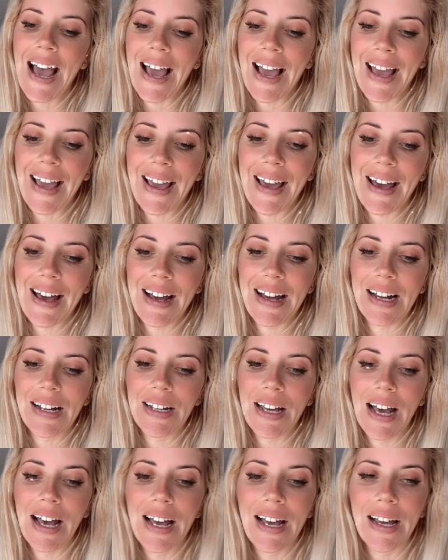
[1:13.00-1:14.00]
And
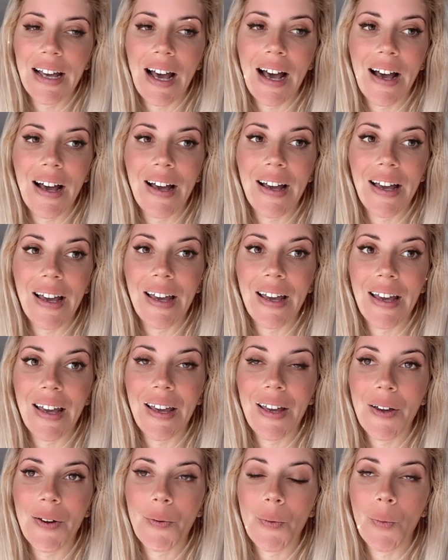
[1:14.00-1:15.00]

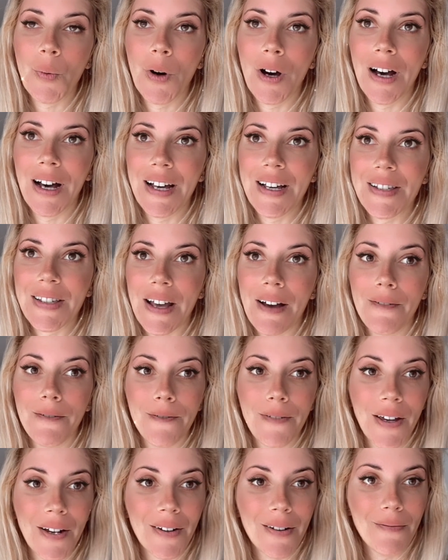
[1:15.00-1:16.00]
it was a
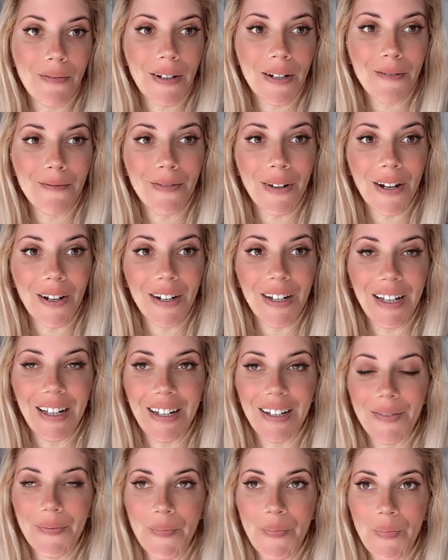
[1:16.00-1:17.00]
very, very,
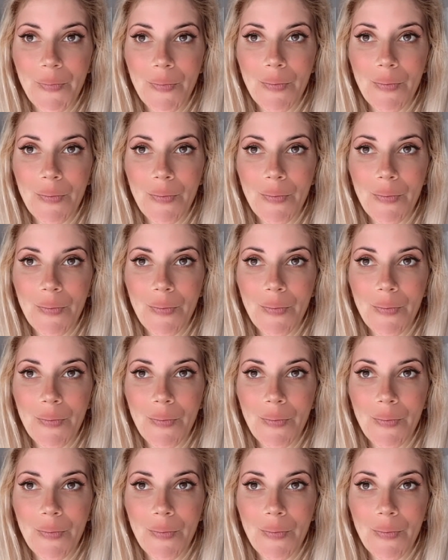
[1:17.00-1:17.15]
very